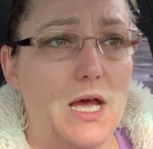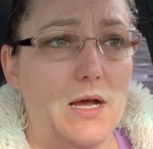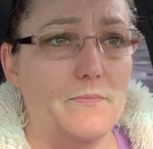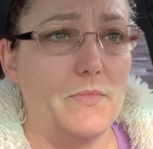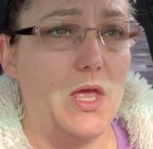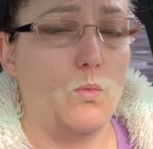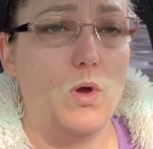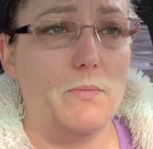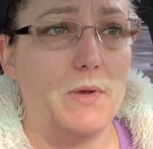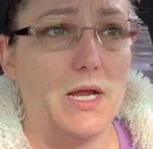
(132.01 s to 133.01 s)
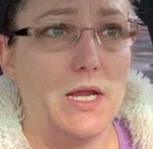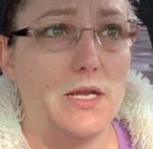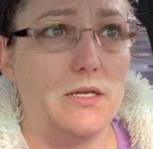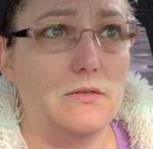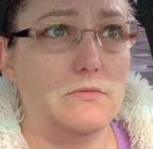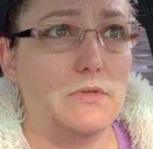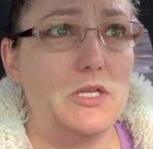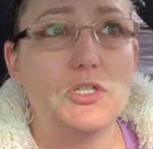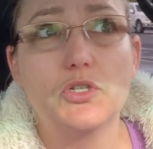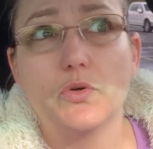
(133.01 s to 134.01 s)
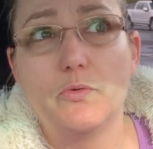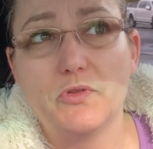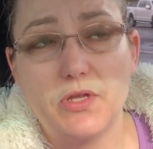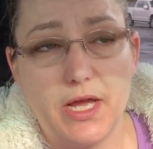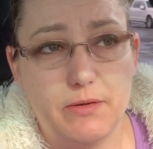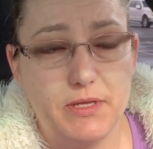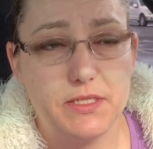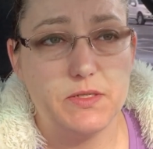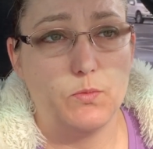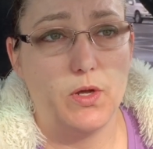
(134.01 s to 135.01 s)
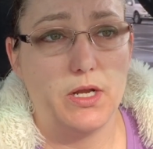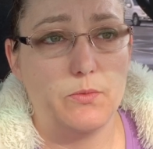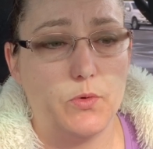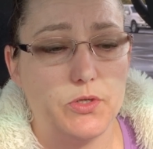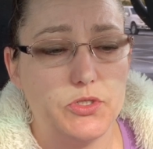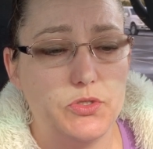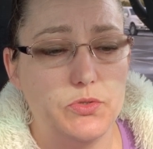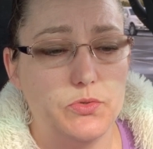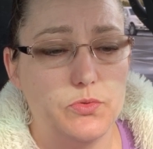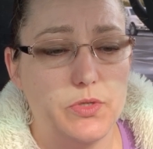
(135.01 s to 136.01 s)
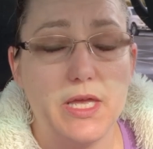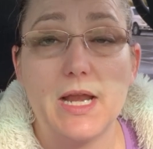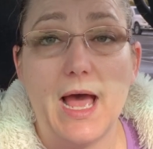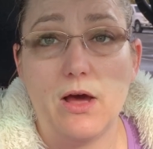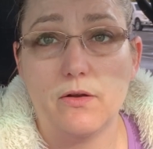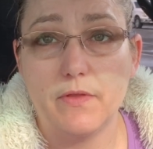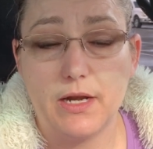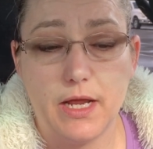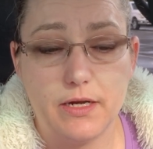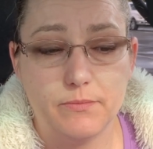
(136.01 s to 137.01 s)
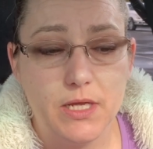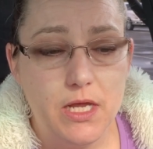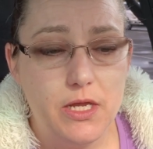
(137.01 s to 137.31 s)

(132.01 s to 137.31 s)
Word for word: and what my history with the item is and what I want to get out of that item.